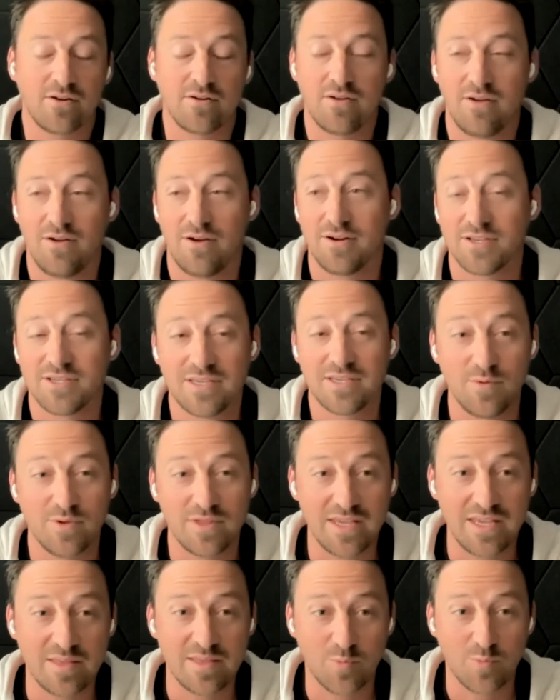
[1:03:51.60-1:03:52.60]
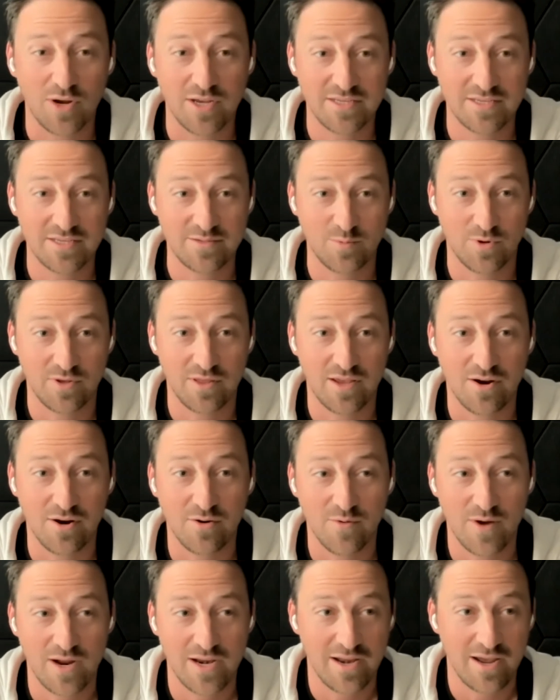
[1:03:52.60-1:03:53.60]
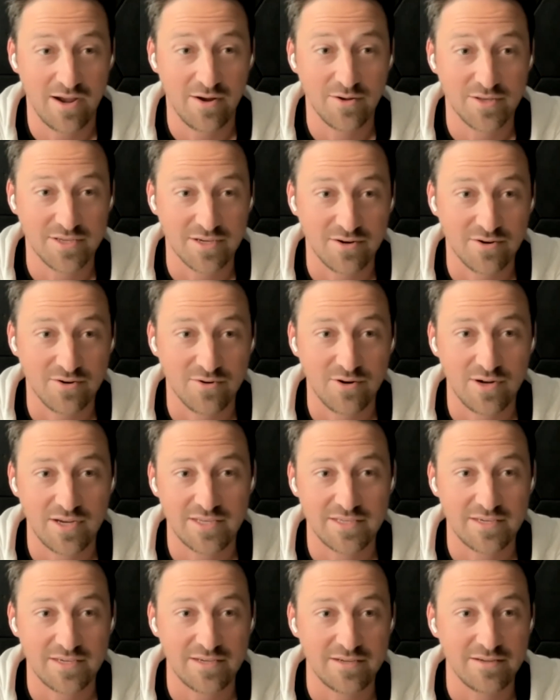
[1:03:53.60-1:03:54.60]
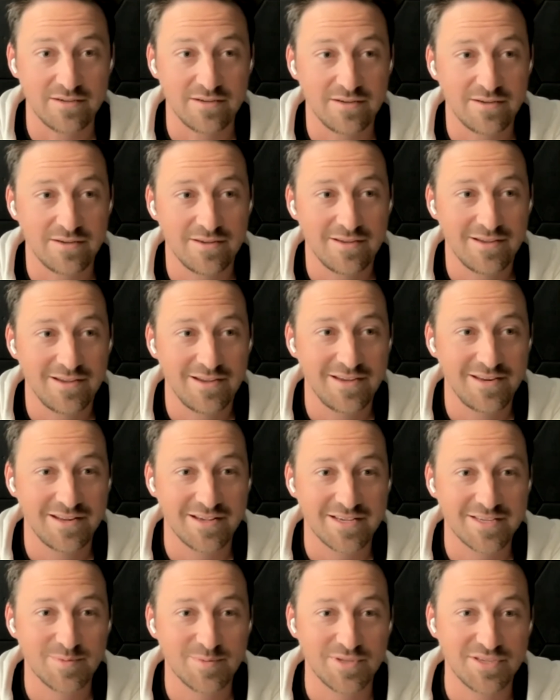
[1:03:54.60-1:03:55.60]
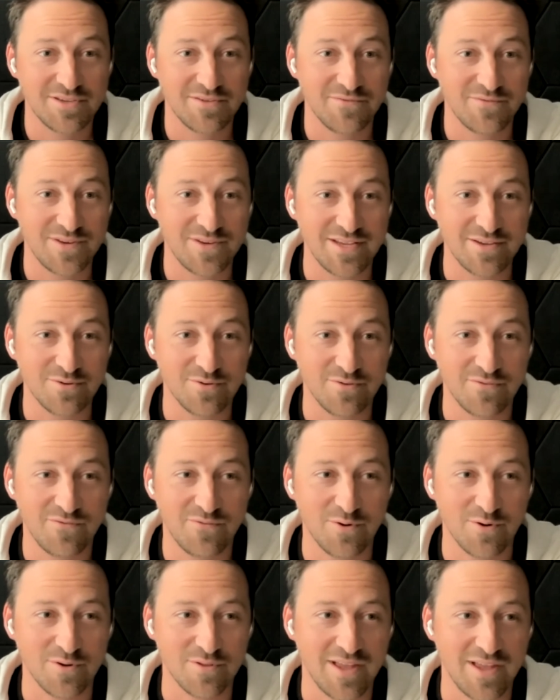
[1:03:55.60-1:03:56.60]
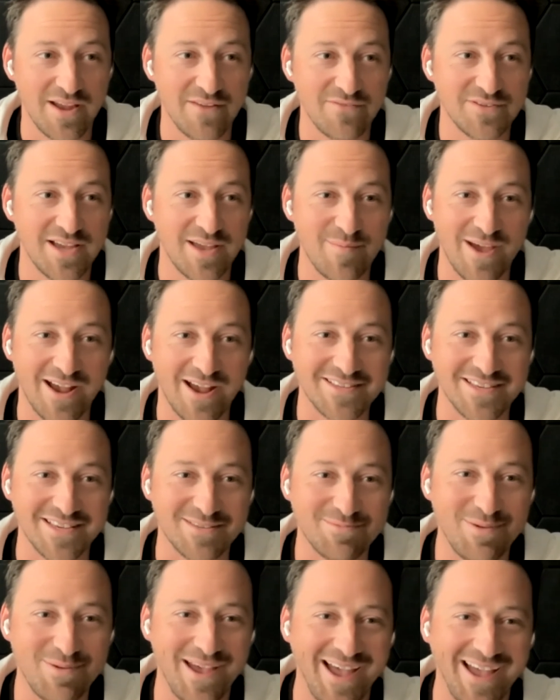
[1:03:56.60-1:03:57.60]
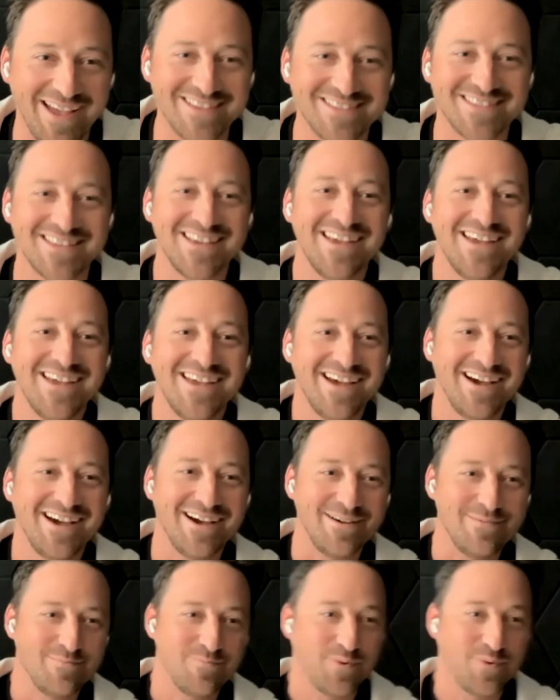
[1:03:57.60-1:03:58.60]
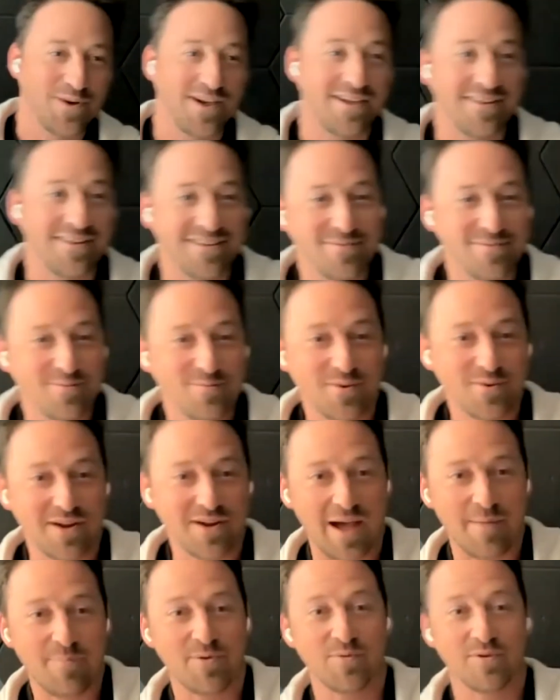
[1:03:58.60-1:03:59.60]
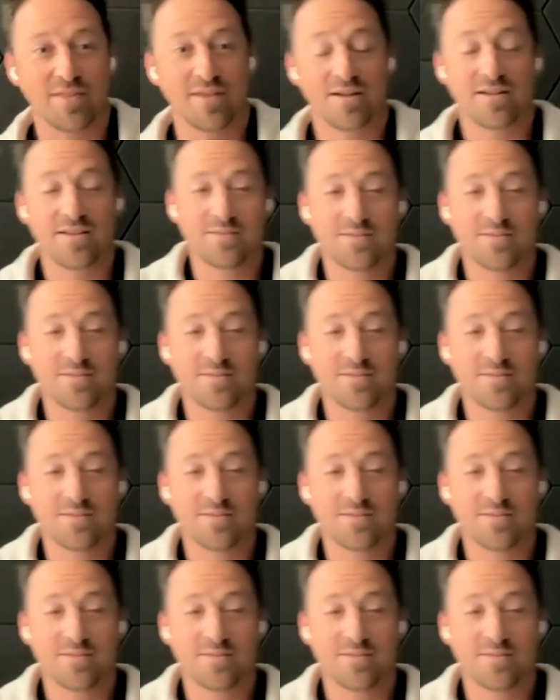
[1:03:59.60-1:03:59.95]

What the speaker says: honestly, with ETH prices where they are right now, it's a crazy inexpensive deal for a lifetime access pass. But we're happy with it because